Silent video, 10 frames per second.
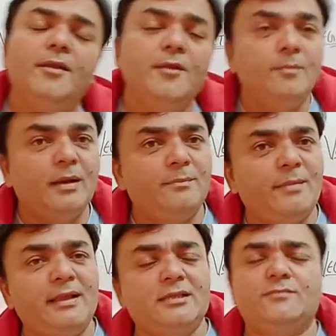human
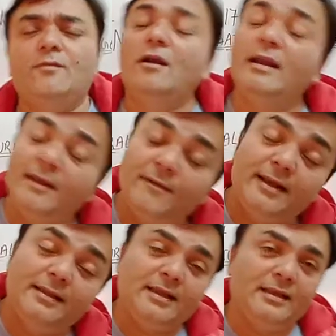beings, for
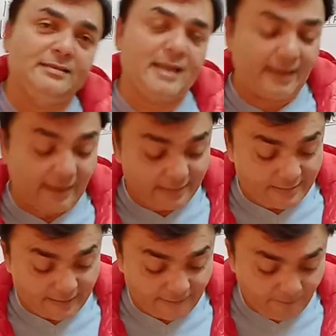living things, I can
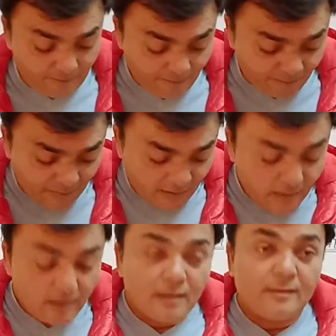say.
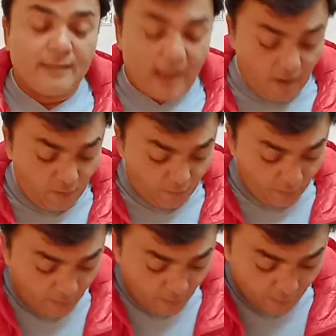
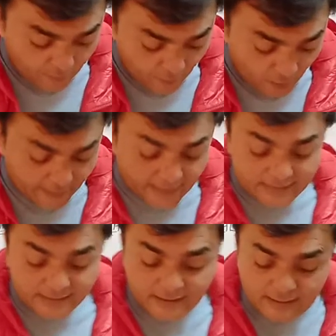Now,
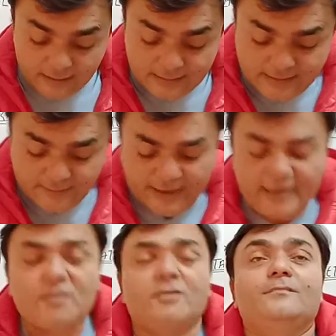forest
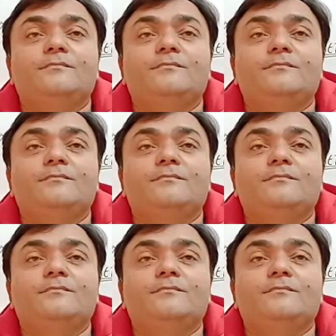conservation.